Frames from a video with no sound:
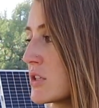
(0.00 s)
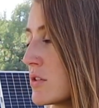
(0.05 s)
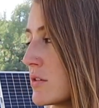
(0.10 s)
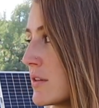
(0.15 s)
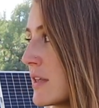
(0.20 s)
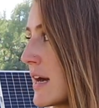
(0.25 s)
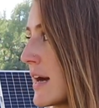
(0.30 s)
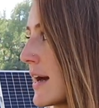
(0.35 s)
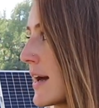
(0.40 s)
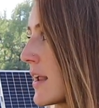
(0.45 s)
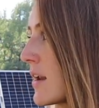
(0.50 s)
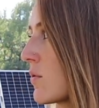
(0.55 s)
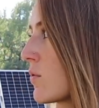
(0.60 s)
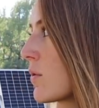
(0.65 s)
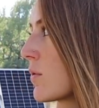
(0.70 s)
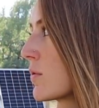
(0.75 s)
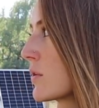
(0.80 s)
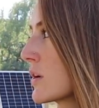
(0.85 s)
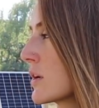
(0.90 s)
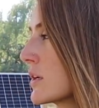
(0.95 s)
do that,
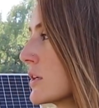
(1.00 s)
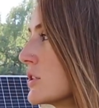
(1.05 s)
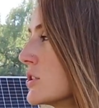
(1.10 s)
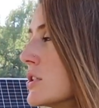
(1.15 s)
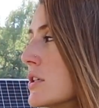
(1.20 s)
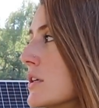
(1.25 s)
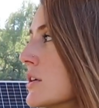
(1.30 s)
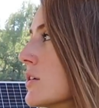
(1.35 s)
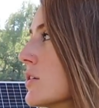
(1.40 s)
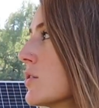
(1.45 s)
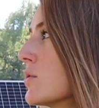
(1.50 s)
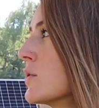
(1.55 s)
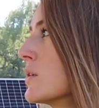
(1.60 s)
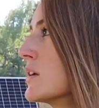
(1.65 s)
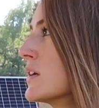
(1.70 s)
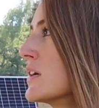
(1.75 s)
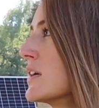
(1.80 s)
what we're gonna do